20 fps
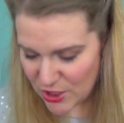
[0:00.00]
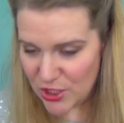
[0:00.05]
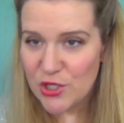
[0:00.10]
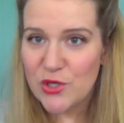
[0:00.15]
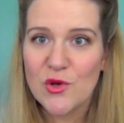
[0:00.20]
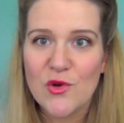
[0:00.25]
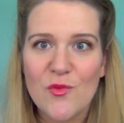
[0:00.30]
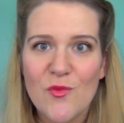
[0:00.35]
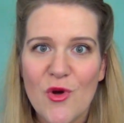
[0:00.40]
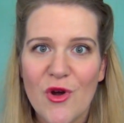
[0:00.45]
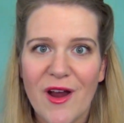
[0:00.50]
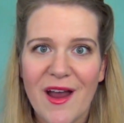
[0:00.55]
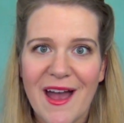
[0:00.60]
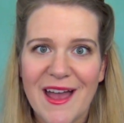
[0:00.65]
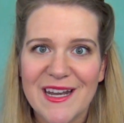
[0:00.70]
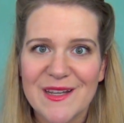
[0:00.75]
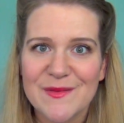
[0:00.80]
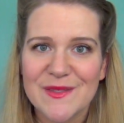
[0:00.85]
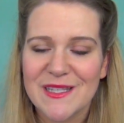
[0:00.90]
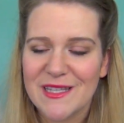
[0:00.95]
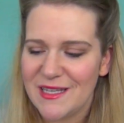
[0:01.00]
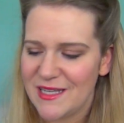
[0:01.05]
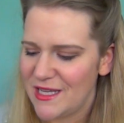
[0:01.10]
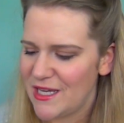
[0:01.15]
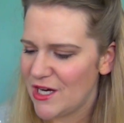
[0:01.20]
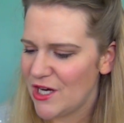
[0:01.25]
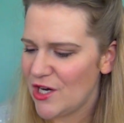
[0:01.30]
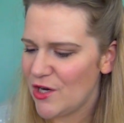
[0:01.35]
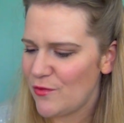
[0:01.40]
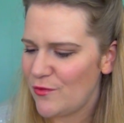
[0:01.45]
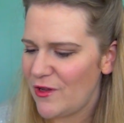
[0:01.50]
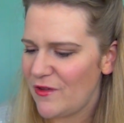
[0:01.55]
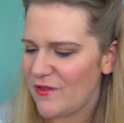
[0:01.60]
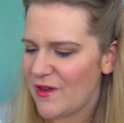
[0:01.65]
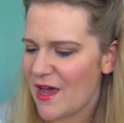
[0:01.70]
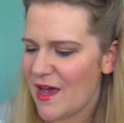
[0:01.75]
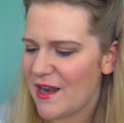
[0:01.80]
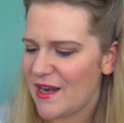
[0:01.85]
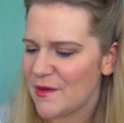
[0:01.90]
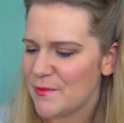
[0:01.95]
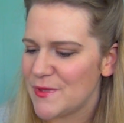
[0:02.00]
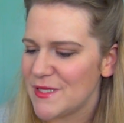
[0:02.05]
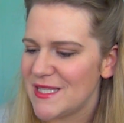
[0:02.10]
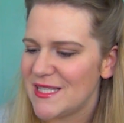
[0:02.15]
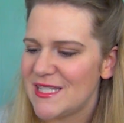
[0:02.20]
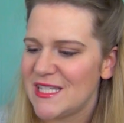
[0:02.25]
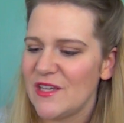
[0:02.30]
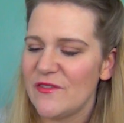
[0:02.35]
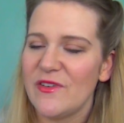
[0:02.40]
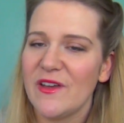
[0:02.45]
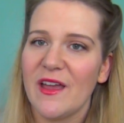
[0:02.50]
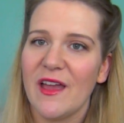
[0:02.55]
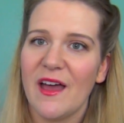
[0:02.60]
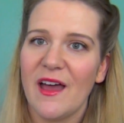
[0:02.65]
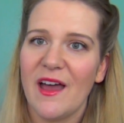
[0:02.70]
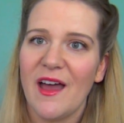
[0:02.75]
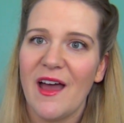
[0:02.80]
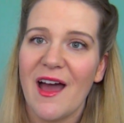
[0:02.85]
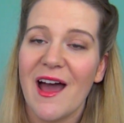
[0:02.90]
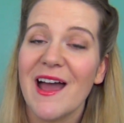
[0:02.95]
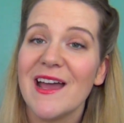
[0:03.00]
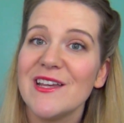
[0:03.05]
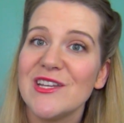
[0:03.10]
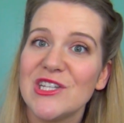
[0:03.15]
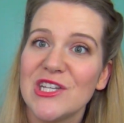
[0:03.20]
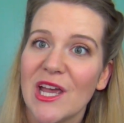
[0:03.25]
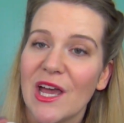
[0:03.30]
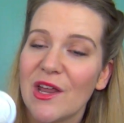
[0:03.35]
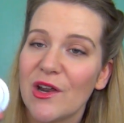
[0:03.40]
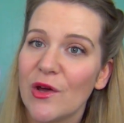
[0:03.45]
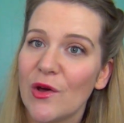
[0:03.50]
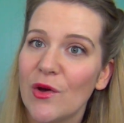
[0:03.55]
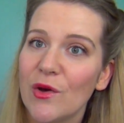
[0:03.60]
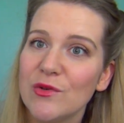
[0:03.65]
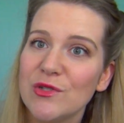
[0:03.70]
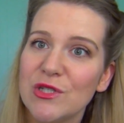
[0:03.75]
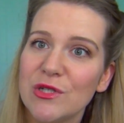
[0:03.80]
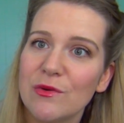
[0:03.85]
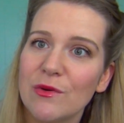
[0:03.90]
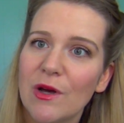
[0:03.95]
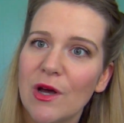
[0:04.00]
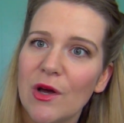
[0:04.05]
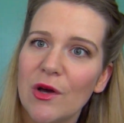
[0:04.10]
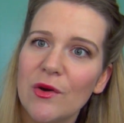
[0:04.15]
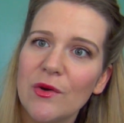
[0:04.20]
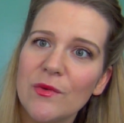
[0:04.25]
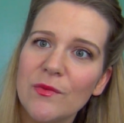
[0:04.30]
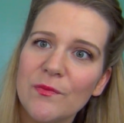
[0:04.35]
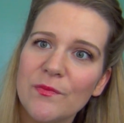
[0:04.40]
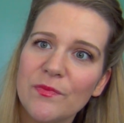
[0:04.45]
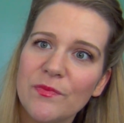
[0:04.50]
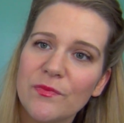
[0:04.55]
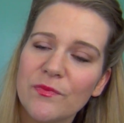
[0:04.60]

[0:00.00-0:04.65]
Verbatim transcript: Two more items in here. We've got a Pacifica eyeshadow duo.